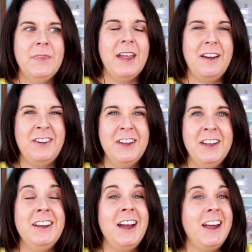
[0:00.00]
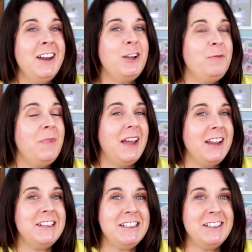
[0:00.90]
Now, you gotta
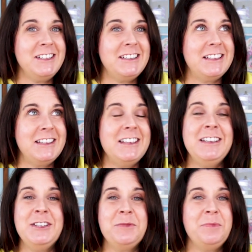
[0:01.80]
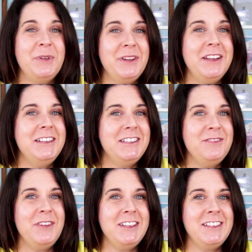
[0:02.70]
imagine that these police
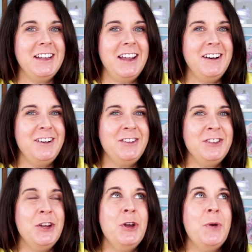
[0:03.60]
investigators